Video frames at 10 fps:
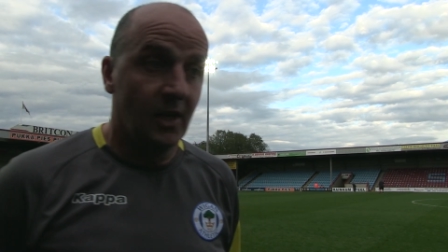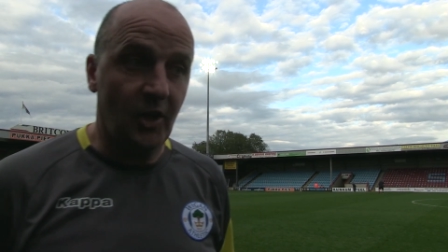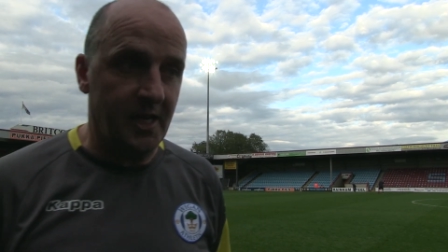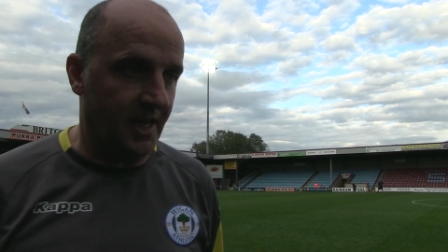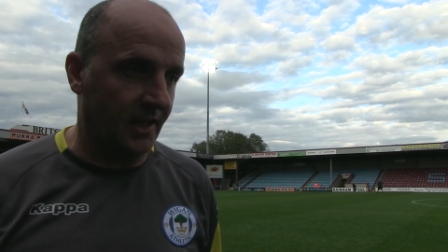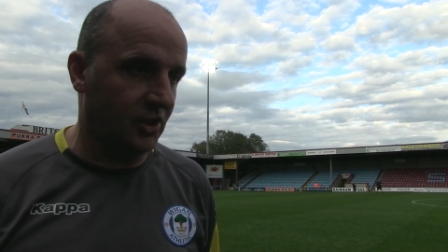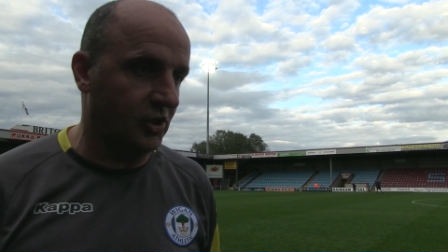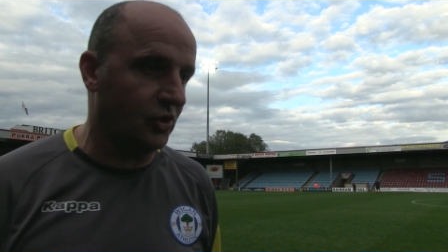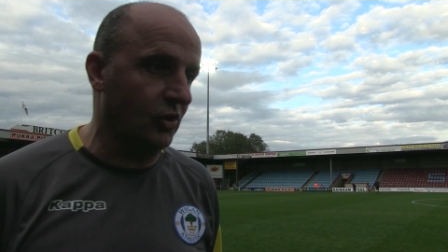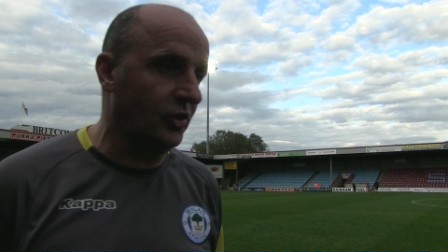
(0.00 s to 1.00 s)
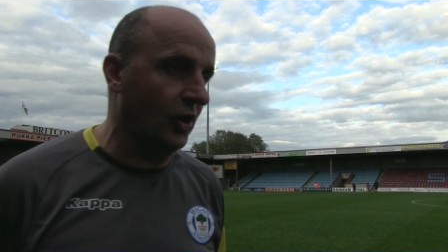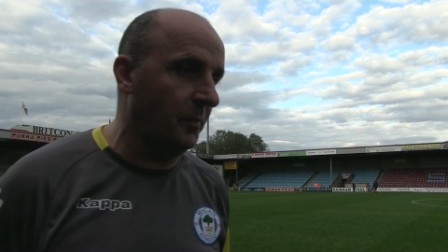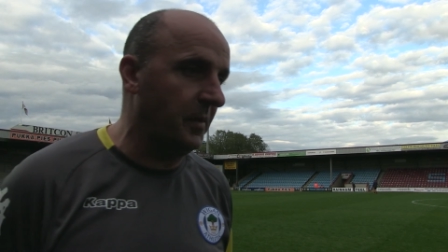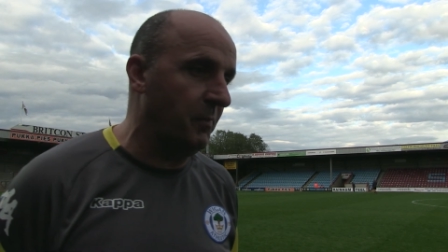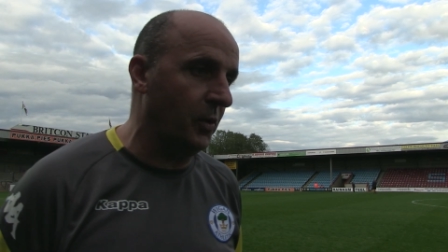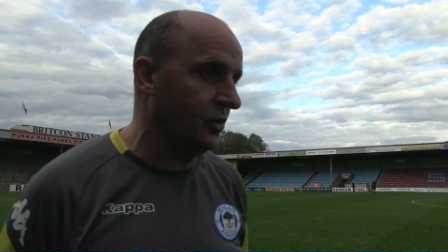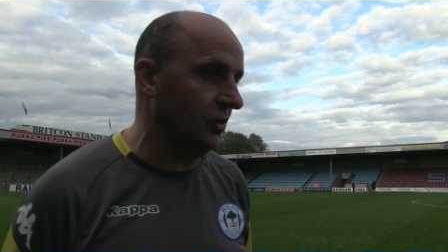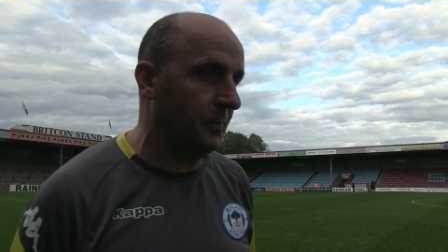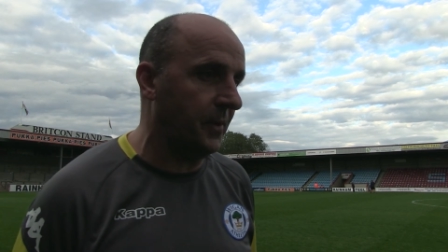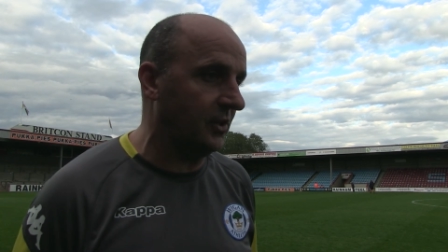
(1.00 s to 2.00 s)
Great credit to Scunthorpe, they put us
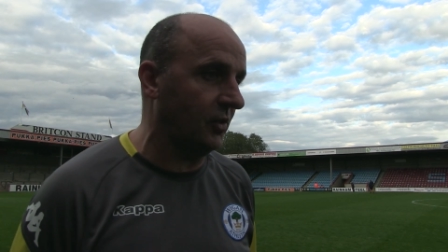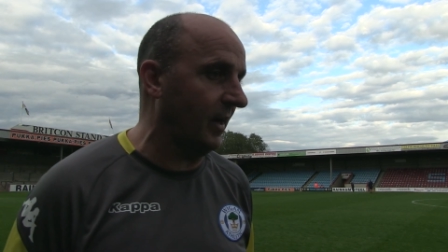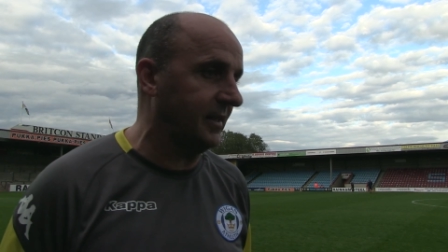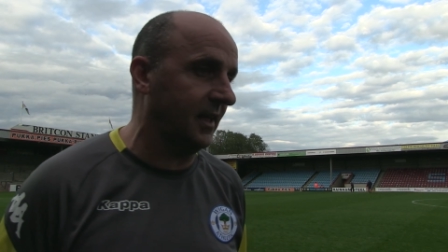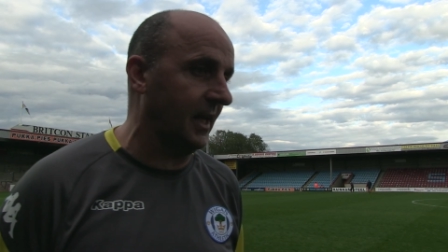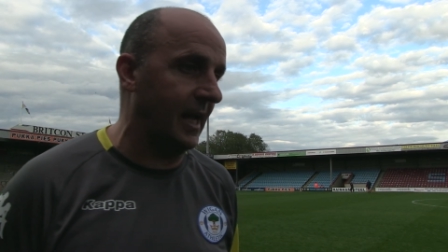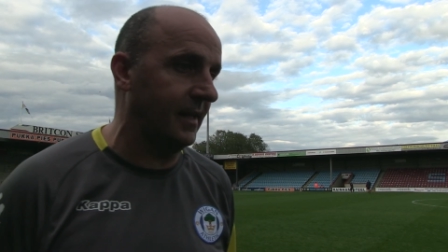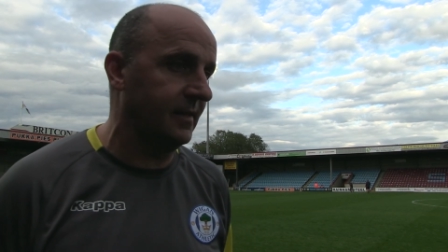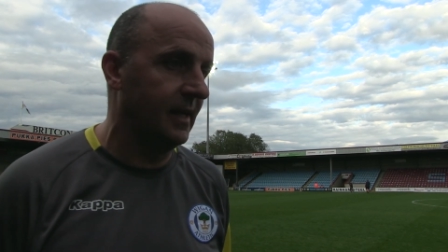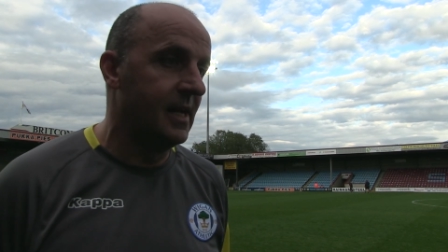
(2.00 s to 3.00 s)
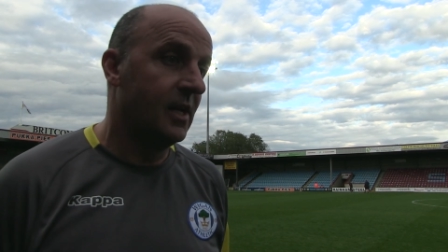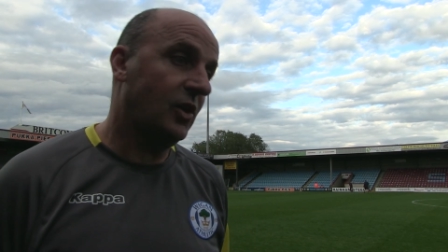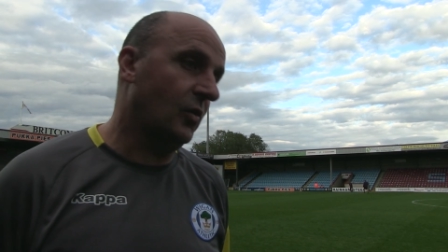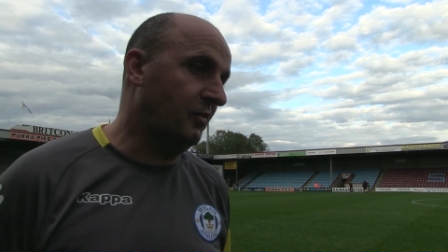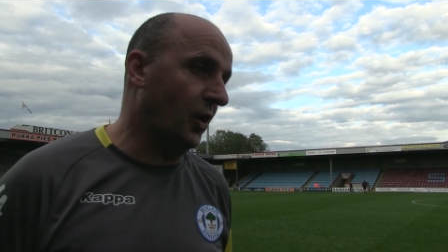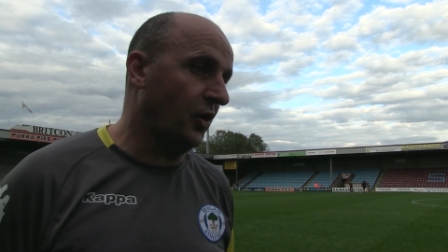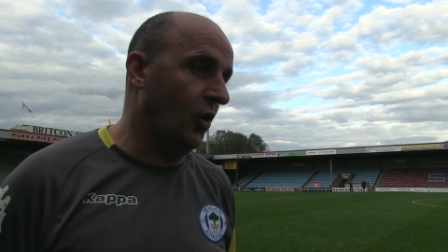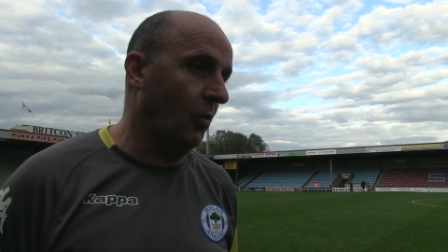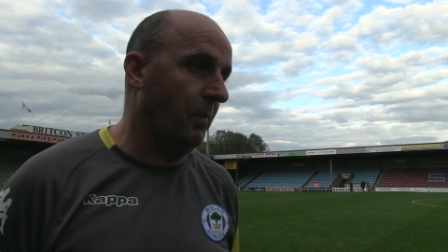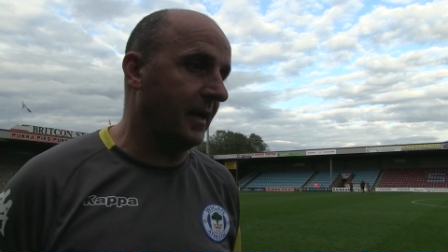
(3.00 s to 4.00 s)
under pressure right till the end. You know, they've got a
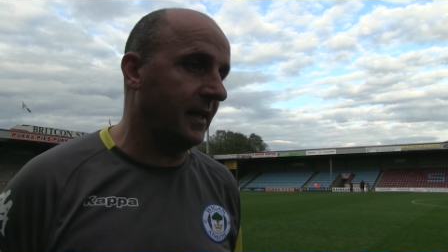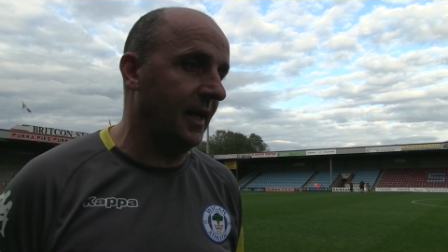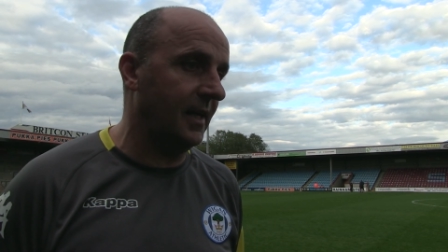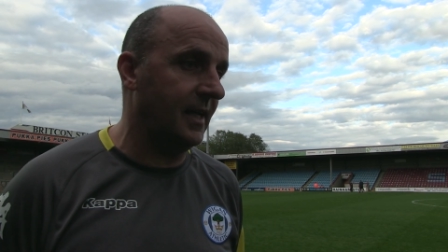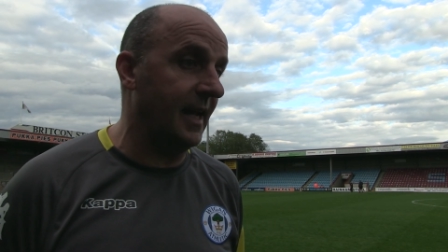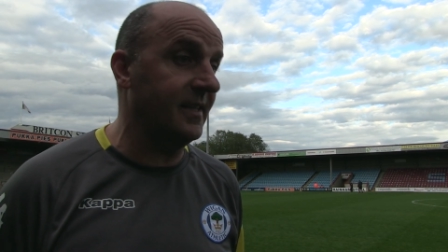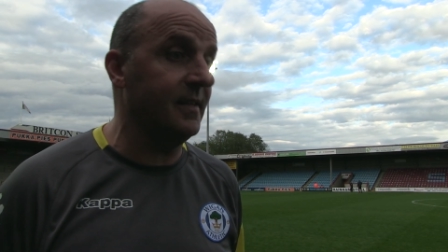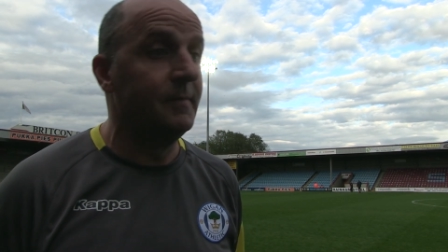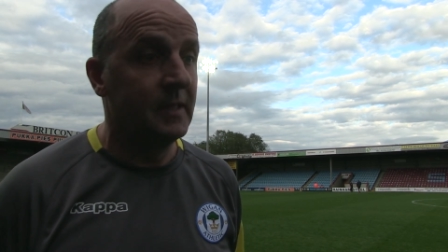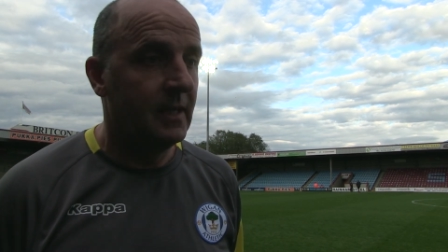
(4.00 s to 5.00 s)
goal back there at the end and,